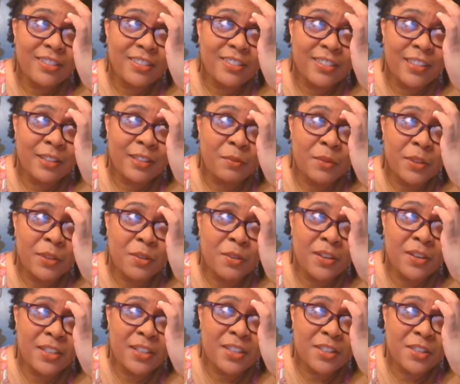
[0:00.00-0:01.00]
we're
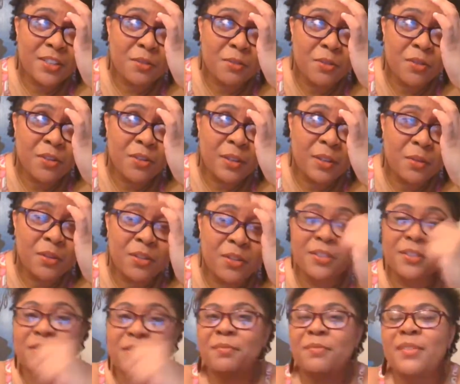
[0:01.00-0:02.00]
going to go into the sorority
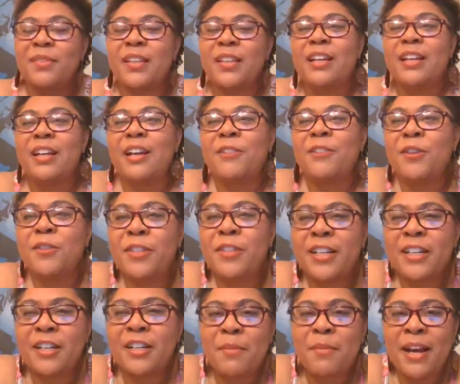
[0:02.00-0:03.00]
world. If you
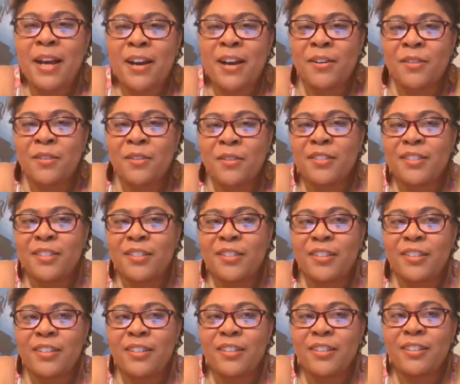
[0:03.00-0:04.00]
think about
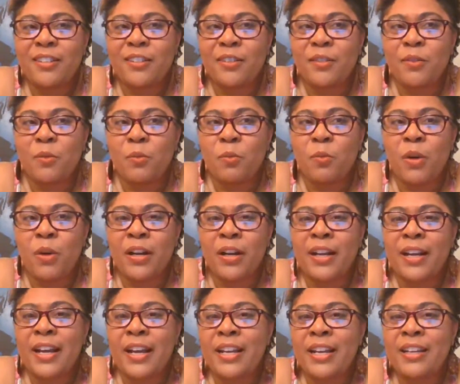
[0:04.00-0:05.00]
what an
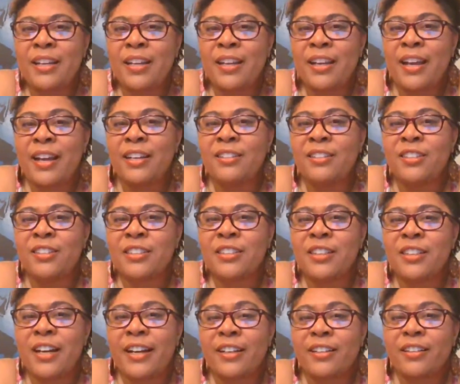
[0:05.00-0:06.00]
AKA looks
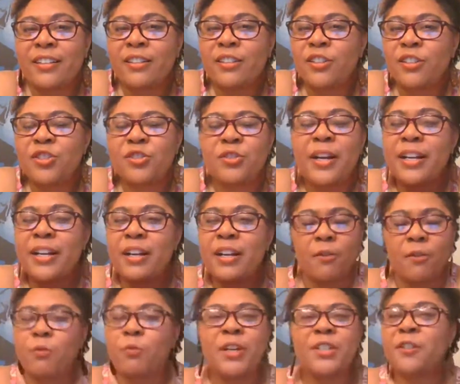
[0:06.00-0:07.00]
like, straight off,
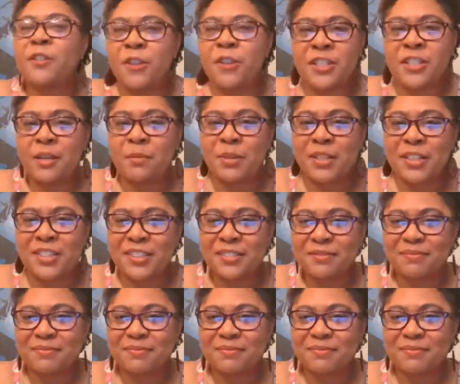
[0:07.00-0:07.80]
what's your first image?